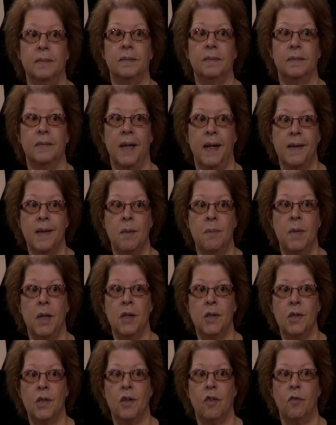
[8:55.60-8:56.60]
Oh, okay. It's a
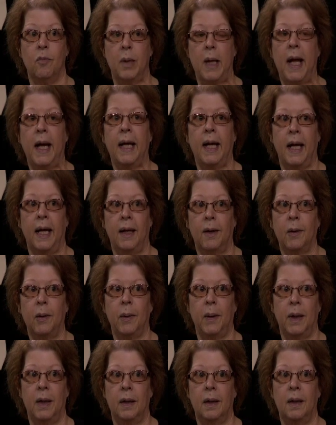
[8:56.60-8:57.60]
mixture of black
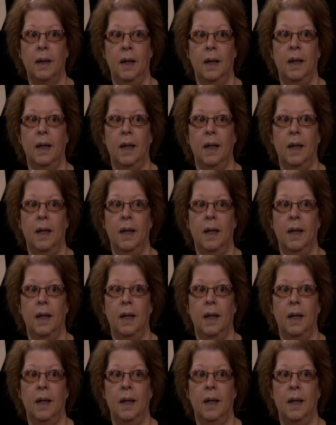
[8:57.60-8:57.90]
and green.